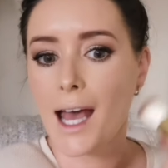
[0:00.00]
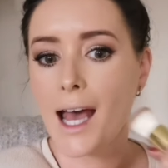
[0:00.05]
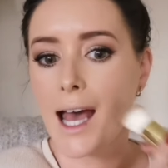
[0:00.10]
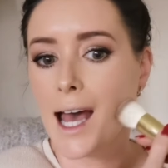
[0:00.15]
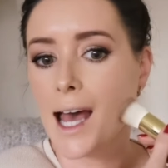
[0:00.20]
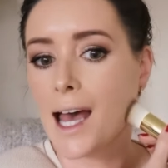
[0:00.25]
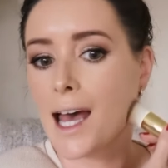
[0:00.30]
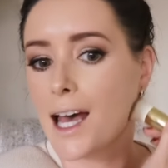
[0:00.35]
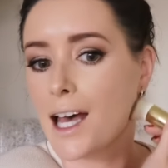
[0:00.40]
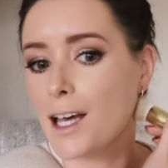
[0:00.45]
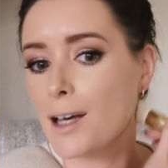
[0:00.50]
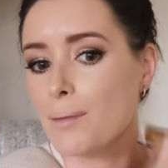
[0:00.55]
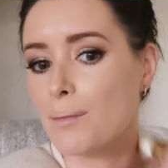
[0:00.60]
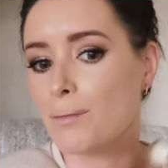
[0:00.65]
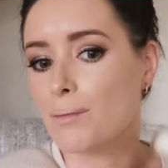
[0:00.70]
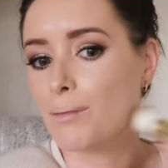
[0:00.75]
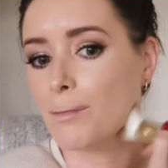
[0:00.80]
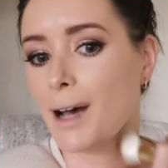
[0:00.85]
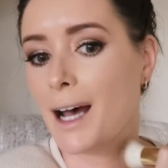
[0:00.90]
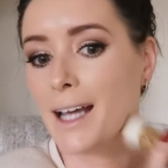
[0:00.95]

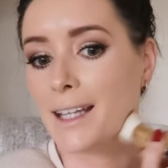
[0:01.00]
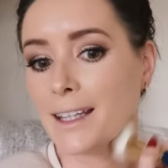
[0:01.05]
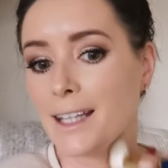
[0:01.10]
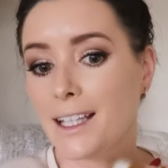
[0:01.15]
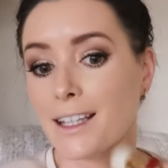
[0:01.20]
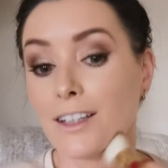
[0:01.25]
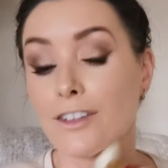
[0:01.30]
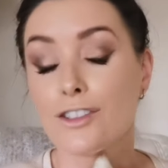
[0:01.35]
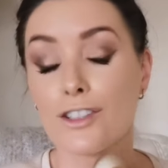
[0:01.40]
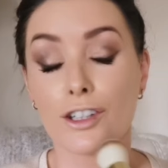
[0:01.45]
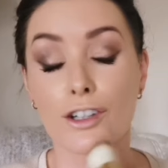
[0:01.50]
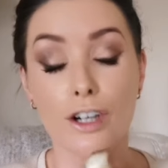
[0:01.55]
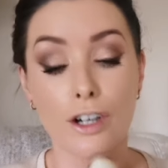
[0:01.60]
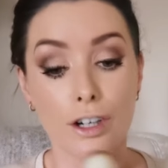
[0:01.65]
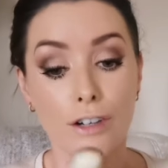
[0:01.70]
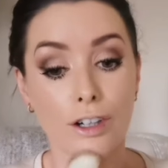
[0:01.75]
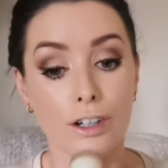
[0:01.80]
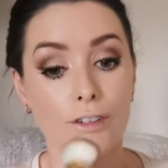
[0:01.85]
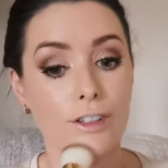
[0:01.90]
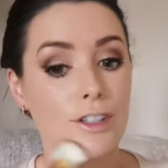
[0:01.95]
and that there's a
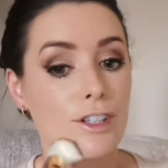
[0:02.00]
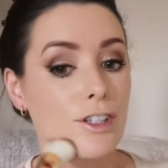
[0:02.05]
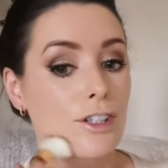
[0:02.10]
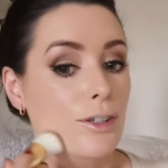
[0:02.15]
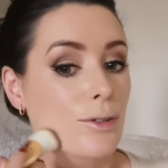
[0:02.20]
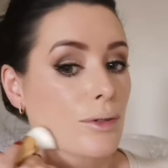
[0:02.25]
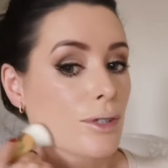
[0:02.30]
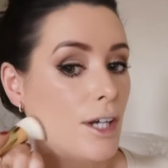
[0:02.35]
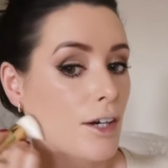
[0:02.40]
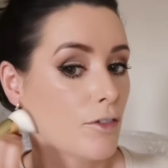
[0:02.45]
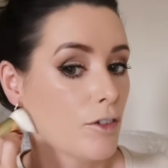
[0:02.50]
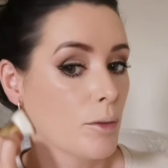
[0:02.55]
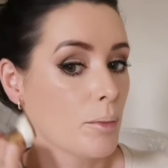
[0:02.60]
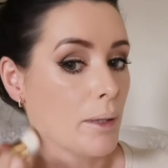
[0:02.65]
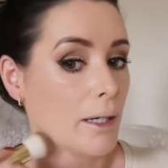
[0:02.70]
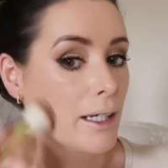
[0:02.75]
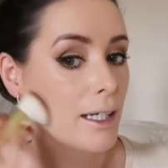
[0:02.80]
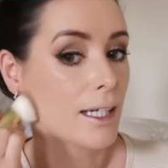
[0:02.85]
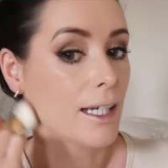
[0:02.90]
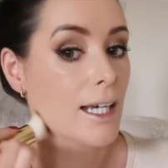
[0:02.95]
color to suit
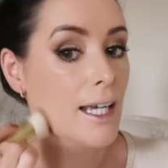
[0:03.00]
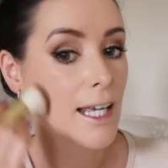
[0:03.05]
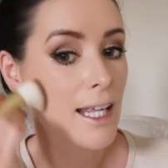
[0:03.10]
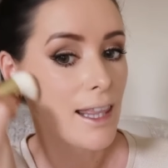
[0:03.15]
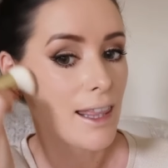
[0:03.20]
everybody.